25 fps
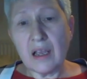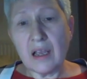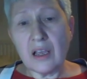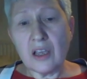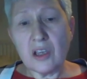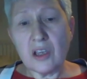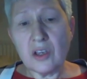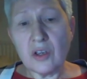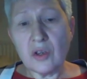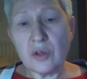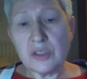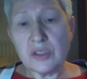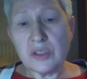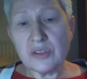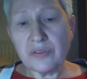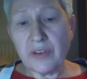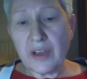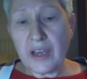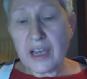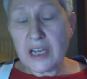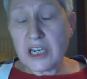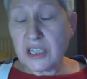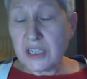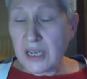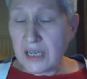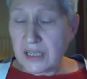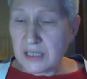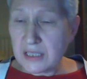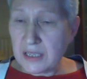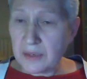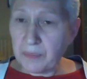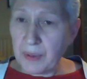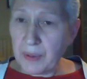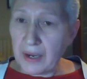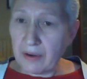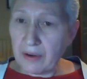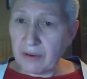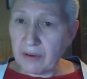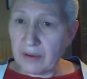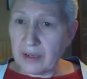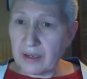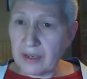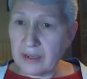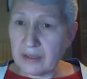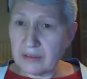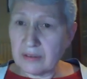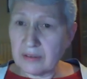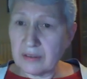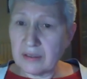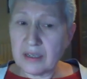use phage tests in
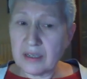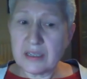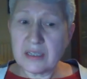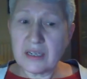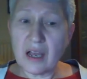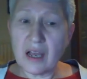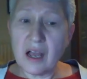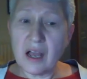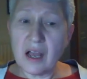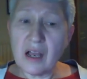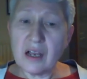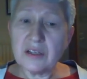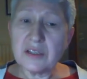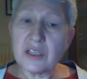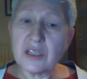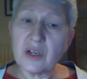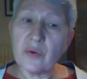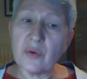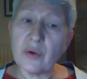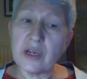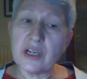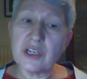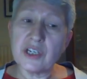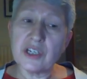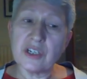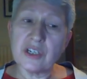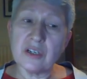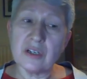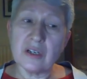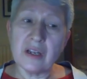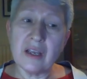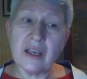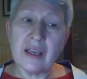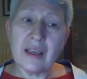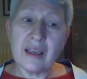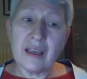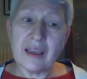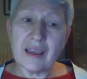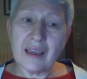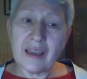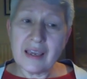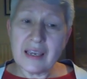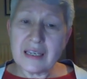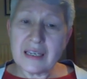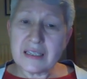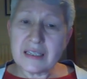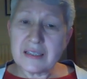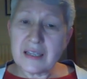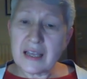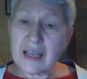parallel to ask the question,
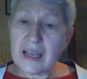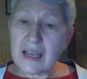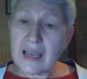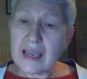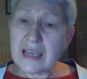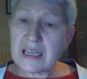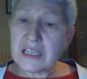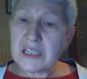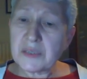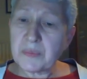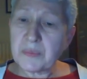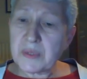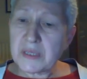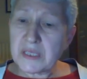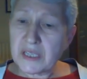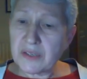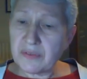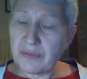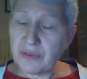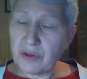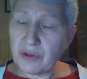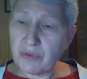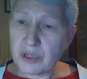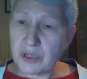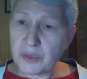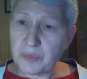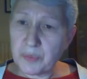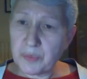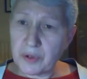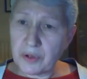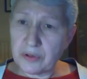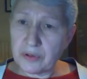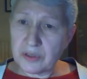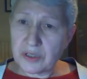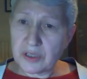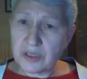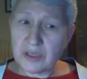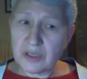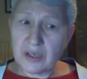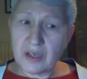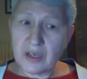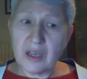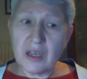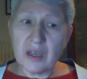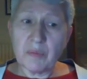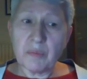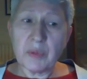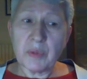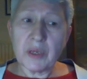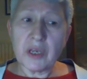is that a specific response
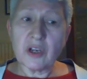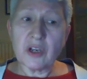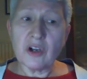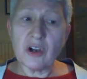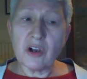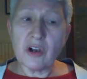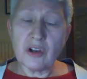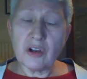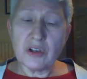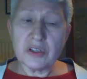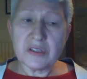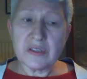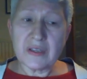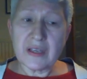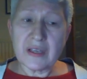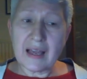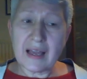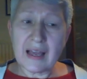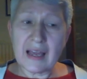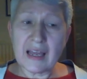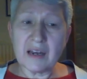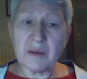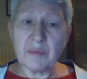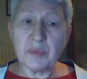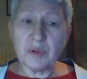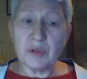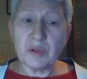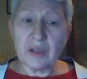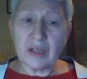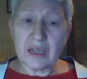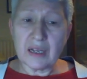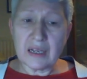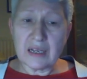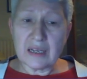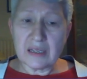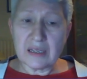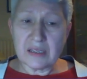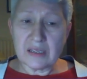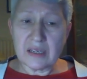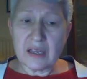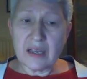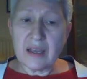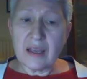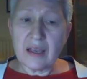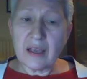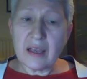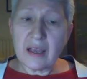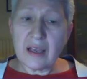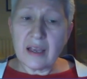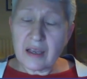because the animal has
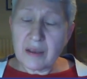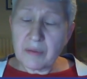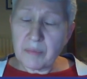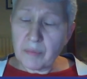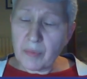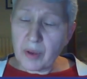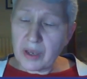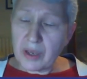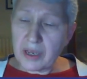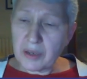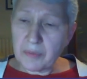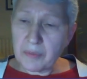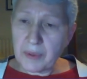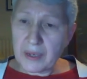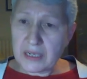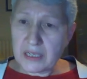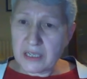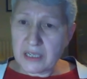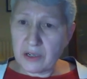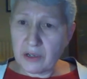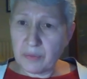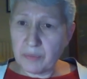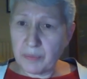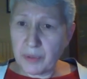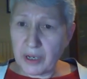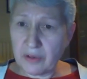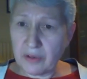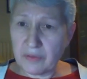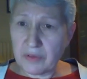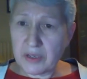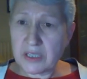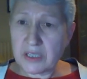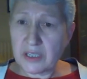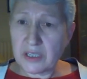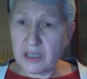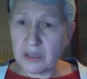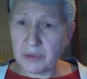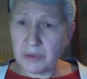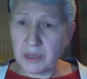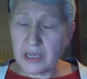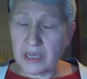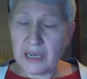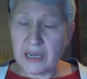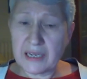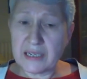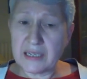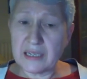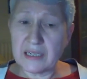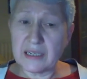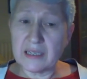Mycobacterium bovis
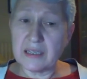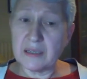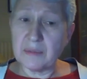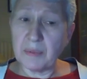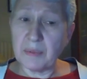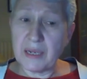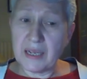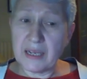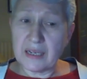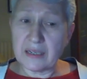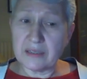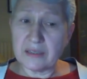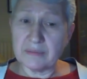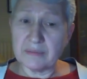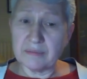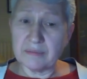circulating in the blood?